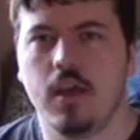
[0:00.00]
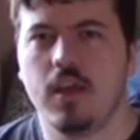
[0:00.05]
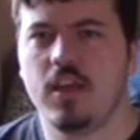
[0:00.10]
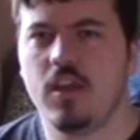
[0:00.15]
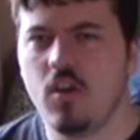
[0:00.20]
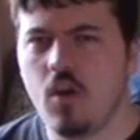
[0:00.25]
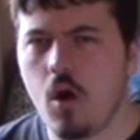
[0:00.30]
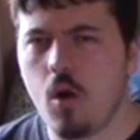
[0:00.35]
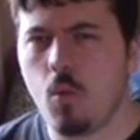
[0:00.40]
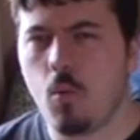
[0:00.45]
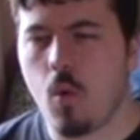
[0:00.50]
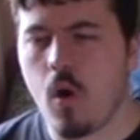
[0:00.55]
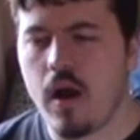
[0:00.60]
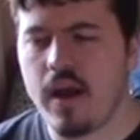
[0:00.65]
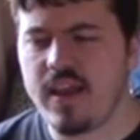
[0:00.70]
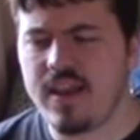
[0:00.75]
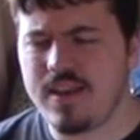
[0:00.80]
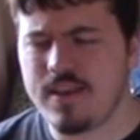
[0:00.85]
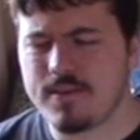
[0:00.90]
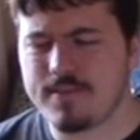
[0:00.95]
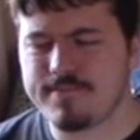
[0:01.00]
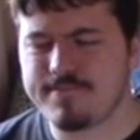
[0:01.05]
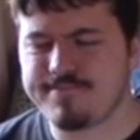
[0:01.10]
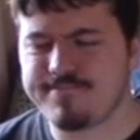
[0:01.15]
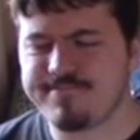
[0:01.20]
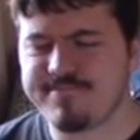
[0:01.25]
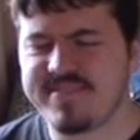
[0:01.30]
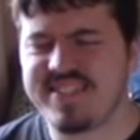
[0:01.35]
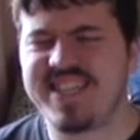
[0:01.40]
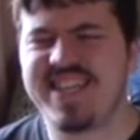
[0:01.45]
You know what?
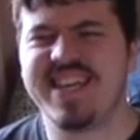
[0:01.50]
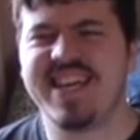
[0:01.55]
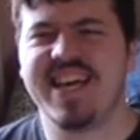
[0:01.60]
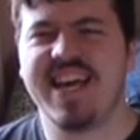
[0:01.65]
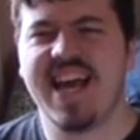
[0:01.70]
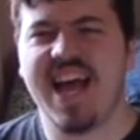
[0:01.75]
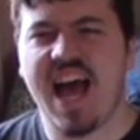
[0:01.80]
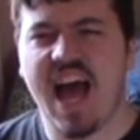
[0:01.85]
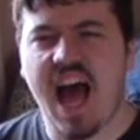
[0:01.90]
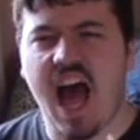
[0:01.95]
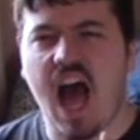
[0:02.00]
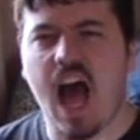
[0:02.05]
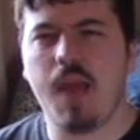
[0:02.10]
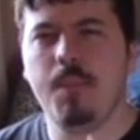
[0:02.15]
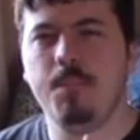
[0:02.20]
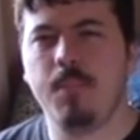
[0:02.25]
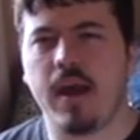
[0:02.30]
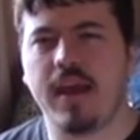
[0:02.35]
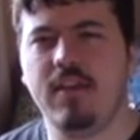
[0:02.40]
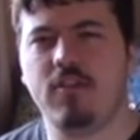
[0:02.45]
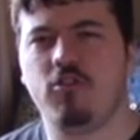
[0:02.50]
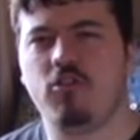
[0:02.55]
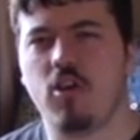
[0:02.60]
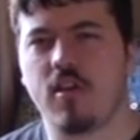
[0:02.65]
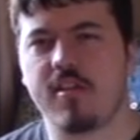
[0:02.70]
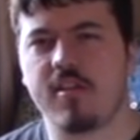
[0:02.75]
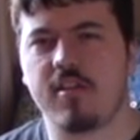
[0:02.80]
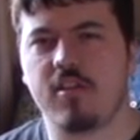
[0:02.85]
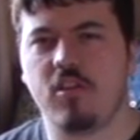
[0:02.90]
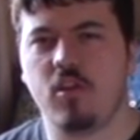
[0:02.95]
I might
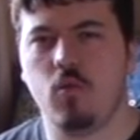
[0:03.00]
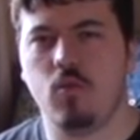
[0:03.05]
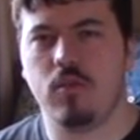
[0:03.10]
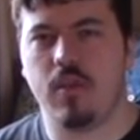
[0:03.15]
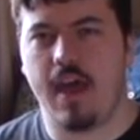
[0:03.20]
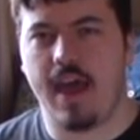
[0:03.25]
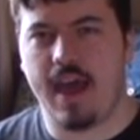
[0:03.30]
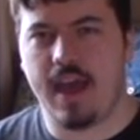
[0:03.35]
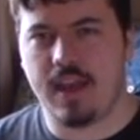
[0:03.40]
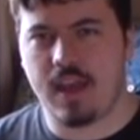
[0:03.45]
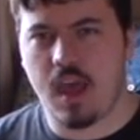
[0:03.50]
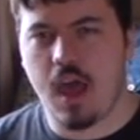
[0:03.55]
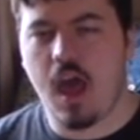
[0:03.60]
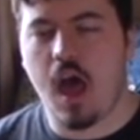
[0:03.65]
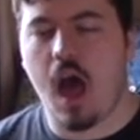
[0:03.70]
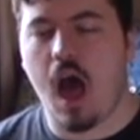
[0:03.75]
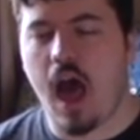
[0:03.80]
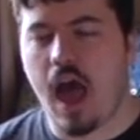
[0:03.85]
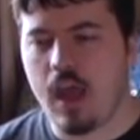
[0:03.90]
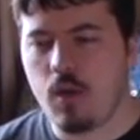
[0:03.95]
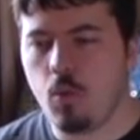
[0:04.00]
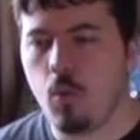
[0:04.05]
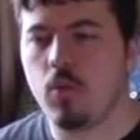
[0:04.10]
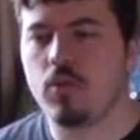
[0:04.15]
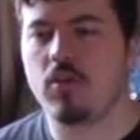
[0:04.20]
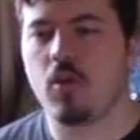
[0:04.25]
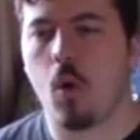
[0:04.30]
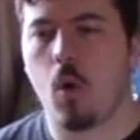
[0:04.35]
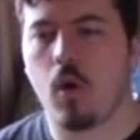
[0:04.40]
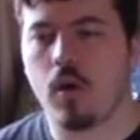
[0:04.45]
just do that. I
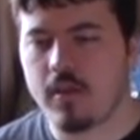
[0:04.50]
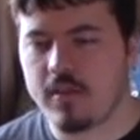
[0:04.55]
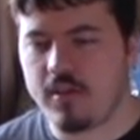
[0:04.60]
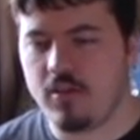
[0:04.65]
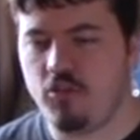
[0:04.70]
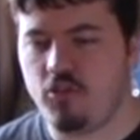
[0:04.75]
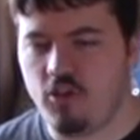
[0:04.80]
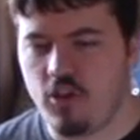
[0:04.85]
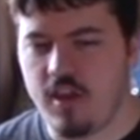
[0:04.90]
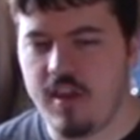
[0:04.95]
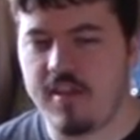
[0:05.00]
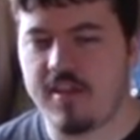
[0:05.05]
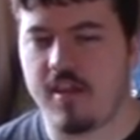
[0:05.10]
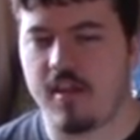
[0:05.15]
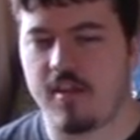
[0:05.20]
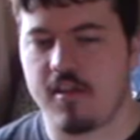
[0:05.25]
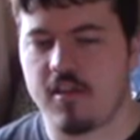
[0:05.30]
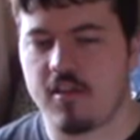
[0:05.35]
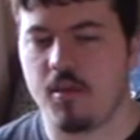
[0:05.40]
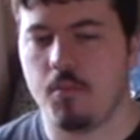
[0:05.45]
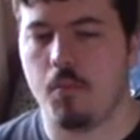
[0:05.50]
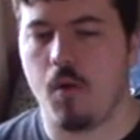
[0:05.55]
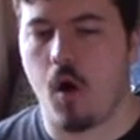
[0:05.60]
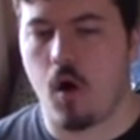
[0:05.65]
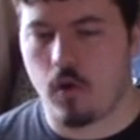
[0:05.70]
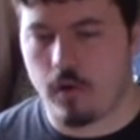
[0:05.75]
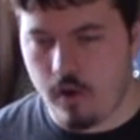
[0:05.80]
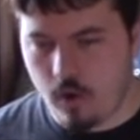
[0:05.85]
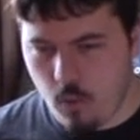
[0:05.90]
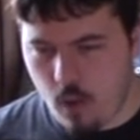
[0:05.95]
will talk to Jesus
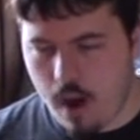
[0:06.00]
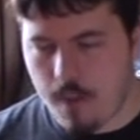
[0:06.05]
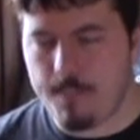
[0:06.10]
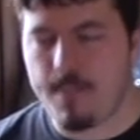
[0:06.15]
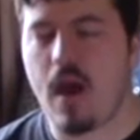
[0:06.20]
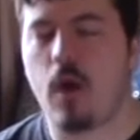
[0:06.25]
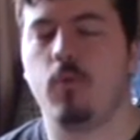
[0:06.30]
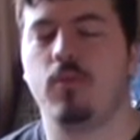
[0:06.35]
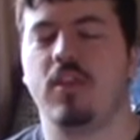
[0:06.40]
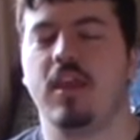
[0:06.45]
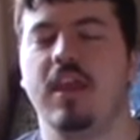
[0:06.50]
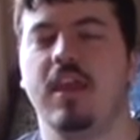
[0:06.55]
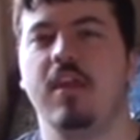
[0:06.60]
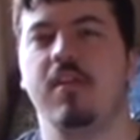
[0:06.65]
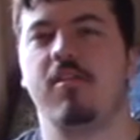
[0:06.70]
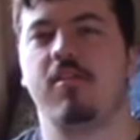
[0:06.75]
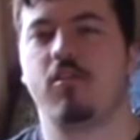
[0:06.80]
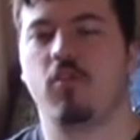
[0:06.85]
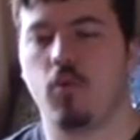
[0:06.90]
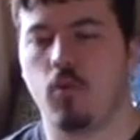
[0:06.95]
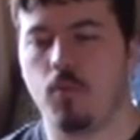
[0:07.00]
tomorrow about the Easter